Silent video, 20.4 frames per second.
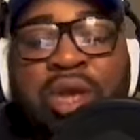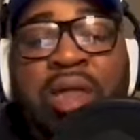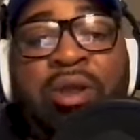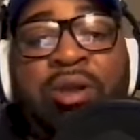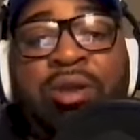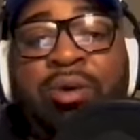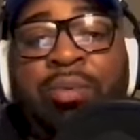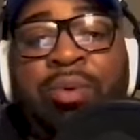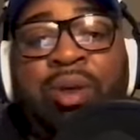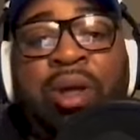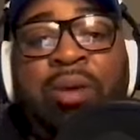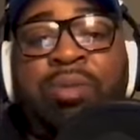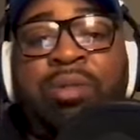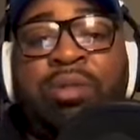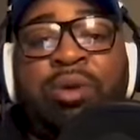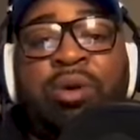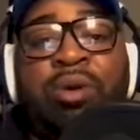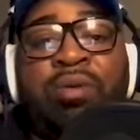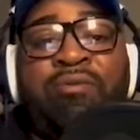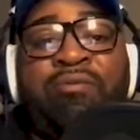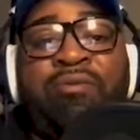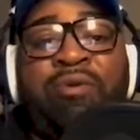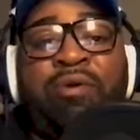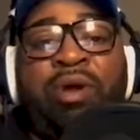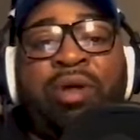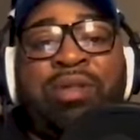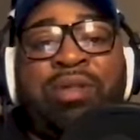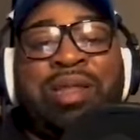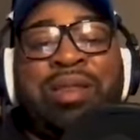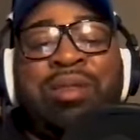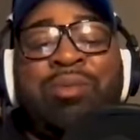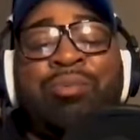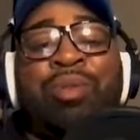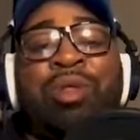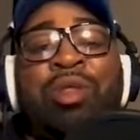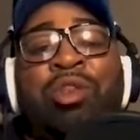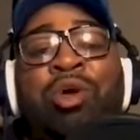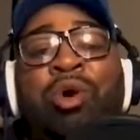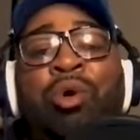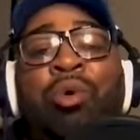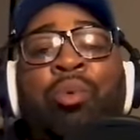I don't know what I was going for because I didn't
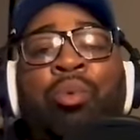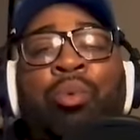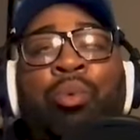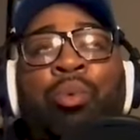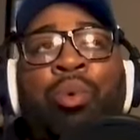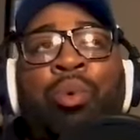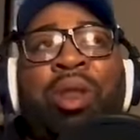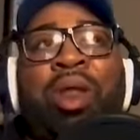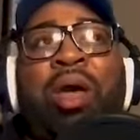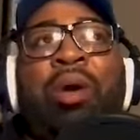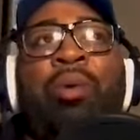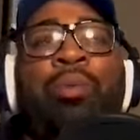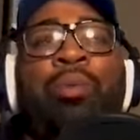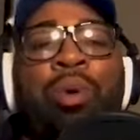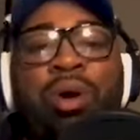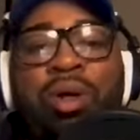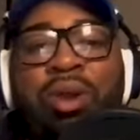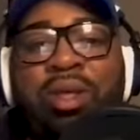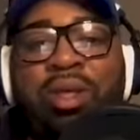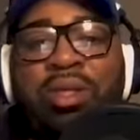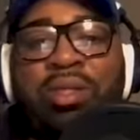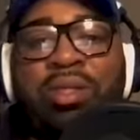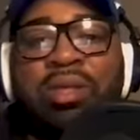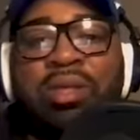really know what I wanted.